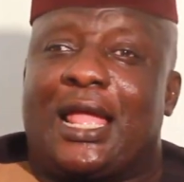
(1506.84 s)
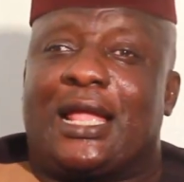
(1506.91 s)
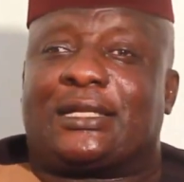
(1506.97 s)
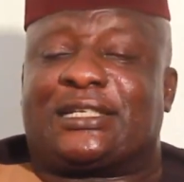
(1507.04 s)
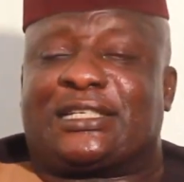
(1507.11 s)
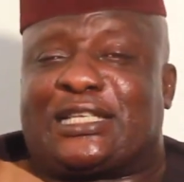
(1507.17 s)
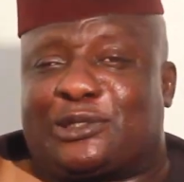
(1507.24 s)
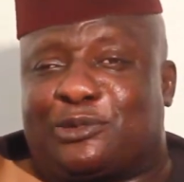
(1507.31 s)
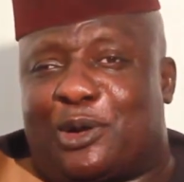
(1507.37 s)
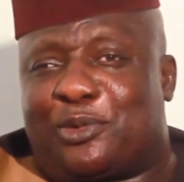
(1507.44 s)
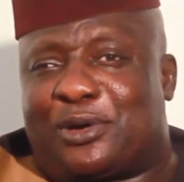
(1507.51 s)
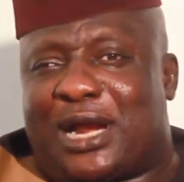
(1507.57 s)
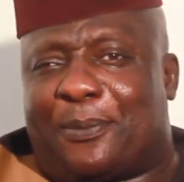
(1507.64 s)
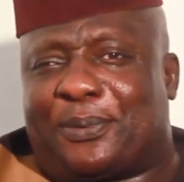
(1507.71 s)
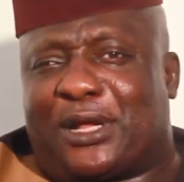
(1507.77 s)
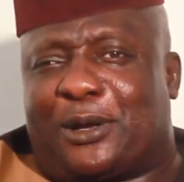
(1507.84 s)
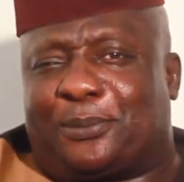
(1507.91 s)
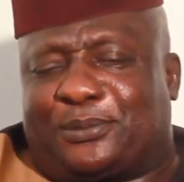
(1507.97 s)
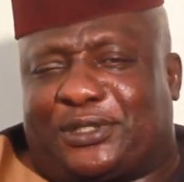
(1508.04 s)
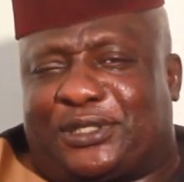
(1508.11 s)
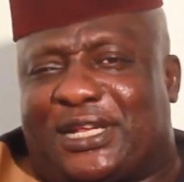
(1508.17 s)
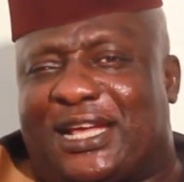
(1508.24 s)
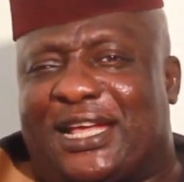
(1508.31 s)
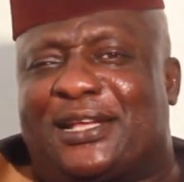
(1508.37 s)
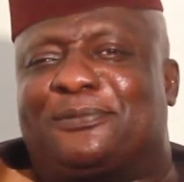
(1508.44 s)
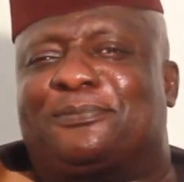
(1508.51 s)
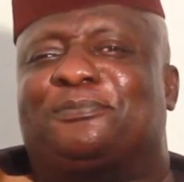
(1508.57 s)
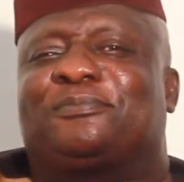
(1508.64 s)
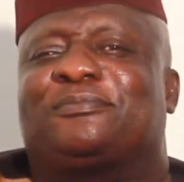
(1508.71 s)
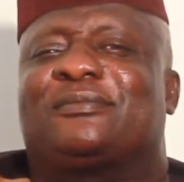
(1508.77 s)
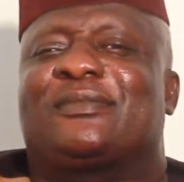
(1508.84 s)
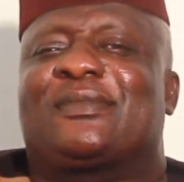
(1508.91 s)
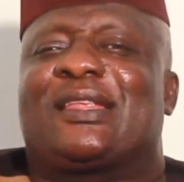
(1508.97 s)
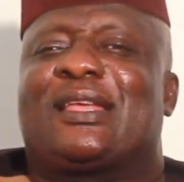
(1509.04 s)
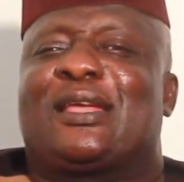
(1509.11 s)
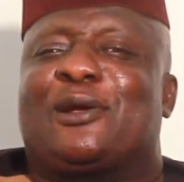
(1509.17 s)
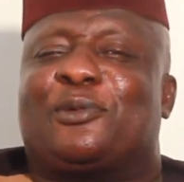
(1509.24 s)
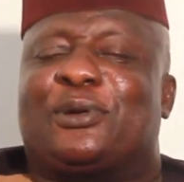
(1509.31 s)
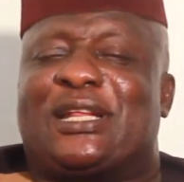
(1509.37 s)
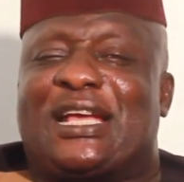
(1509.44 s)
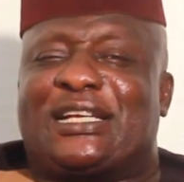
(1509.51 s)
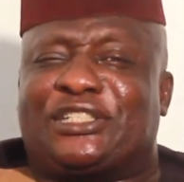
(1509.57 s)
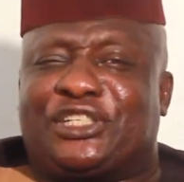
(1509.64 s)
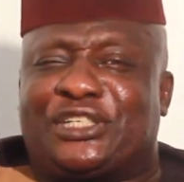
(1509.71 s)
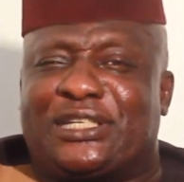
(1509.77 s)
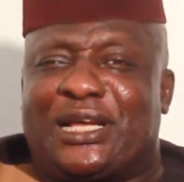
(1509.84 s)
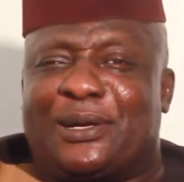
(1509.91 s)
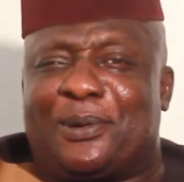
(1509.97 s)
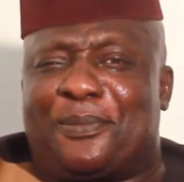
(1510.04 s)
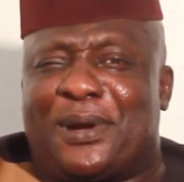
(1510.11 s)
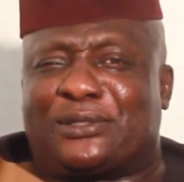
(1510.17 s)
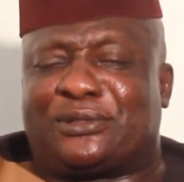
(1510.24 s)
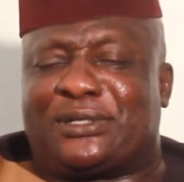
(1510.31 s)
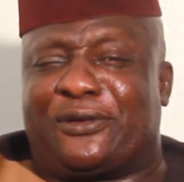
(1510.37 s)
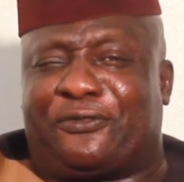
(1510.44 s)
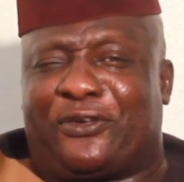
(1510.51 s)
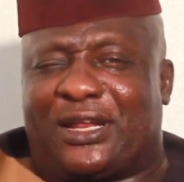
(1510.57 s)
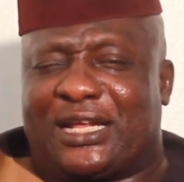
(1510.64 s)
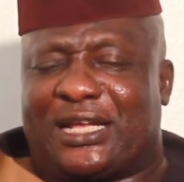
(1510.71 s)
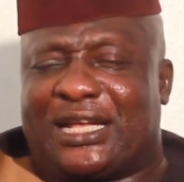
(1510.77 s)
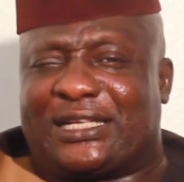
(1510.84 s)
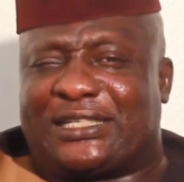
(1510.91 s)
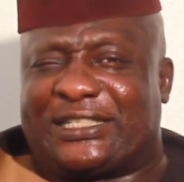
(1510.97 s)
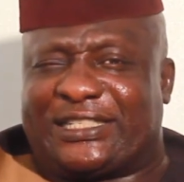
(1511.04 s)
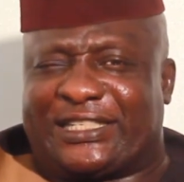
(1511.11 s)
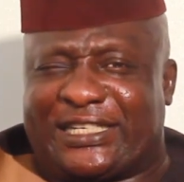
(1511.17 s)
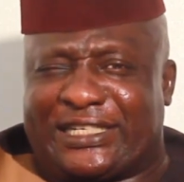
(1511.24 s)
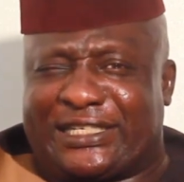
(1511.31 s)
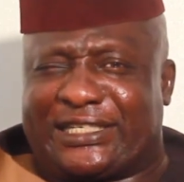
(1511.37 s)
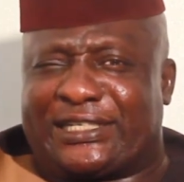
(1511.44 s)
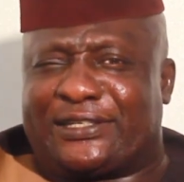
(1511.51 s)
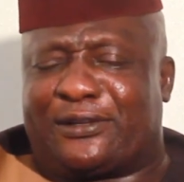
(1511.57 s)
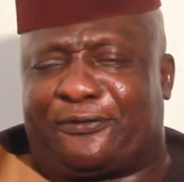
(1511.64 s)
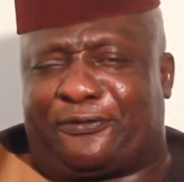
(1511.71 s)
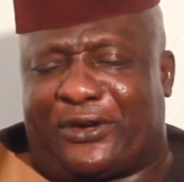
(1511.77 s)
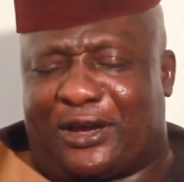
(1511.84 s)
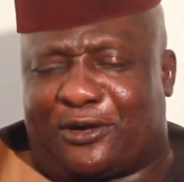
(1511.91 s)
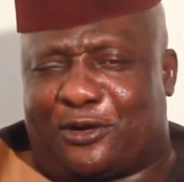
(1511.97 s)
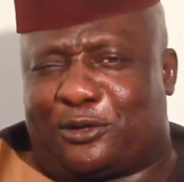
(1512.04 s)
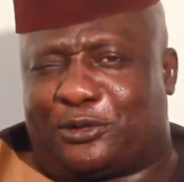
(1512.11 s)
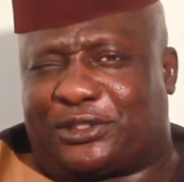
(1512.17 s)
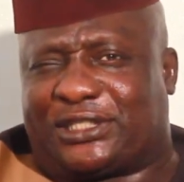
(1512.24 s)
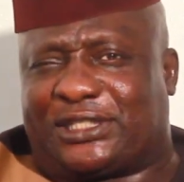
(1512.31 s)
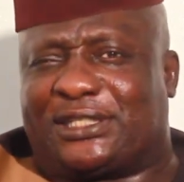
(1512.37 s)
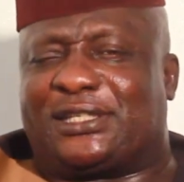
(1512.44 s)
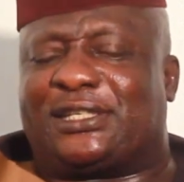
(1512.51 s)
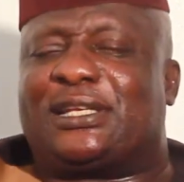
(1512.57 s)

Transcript: This is where we wrap it up today with Engineer Babatunde, Faleye, the Dean of Faculty,